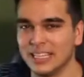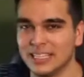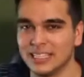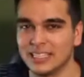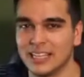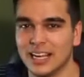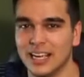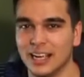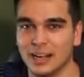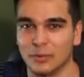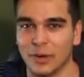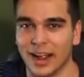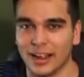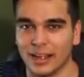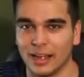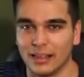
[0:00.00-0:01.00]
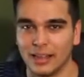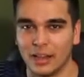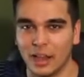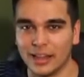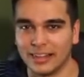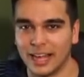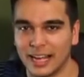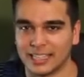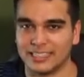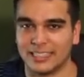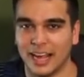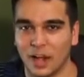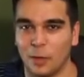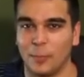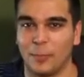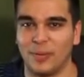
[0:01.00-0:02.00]
please. Right? Yes,
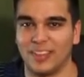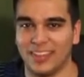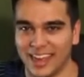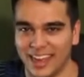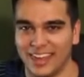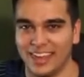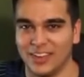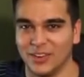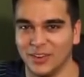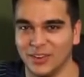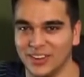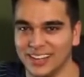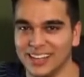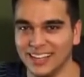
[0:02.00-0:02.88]
help. Thank you.